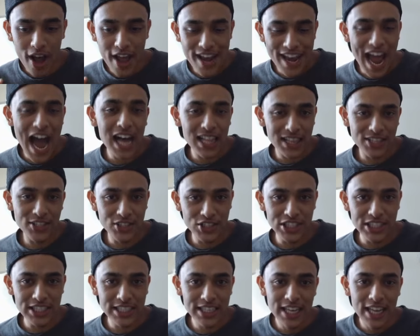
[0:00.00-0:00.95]

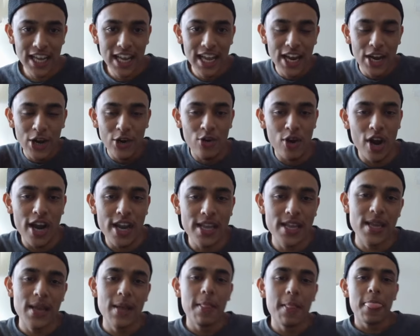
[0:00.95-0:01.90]
analogy,
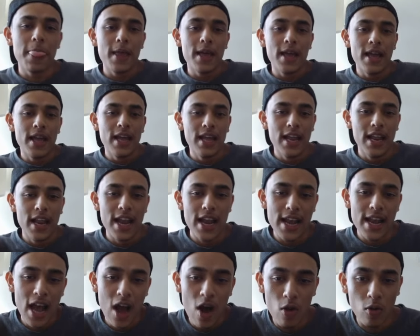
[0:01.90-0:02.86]
right?
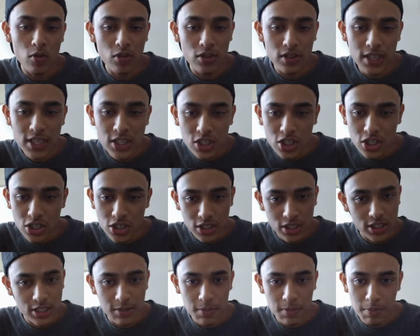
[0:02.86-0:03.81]
Now, these are
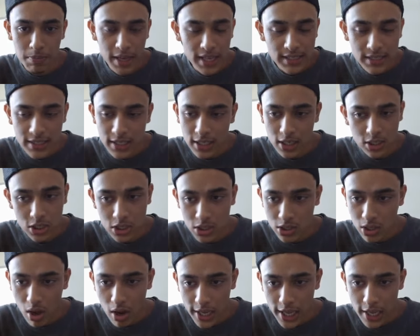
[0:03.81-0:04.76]
just basic
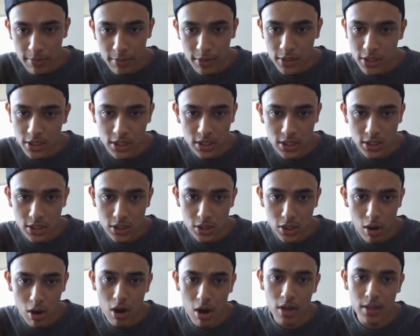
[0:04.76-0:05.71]
stock images
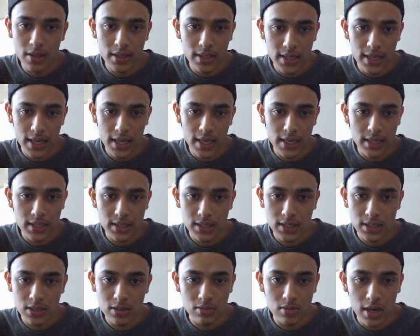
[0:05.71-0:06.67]
on the
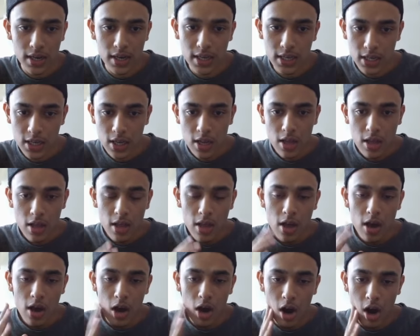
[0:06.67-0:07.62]
case, right?
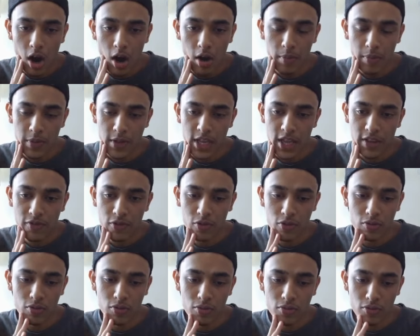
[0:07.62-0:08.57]
Um, if
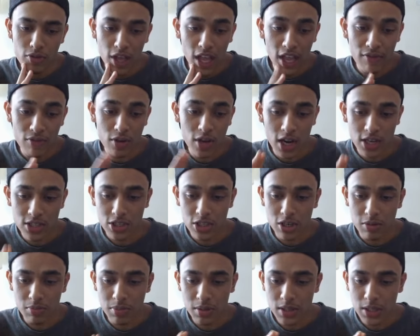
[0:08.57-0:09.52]
you if you guys are
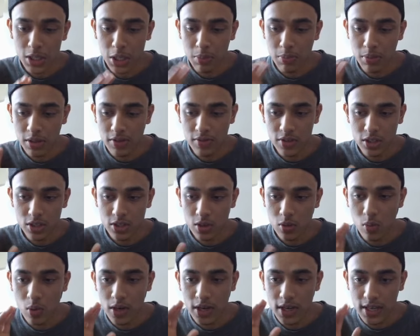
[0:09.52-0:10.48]
completely oblivious to
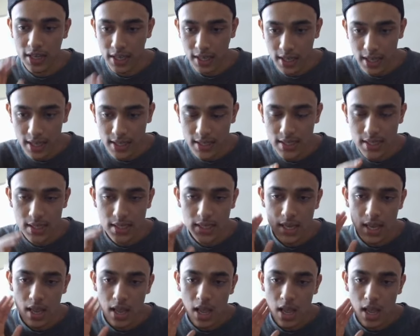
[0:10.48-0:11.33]
what it is,